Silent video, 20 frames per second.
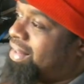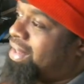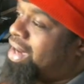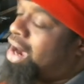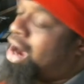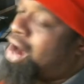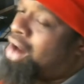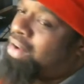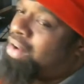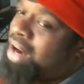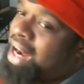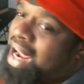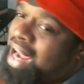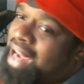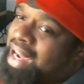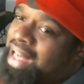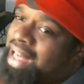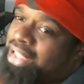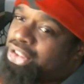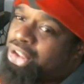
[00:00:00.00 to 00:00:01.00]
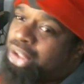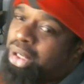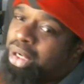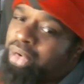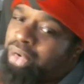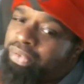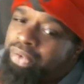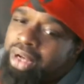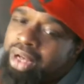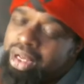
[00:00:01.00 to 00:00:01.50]
All right. I got to show.
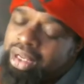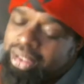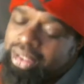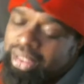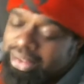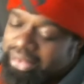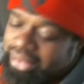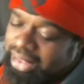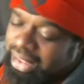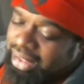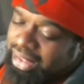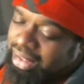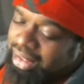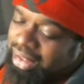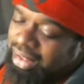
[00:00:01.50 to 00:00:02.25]
Listen.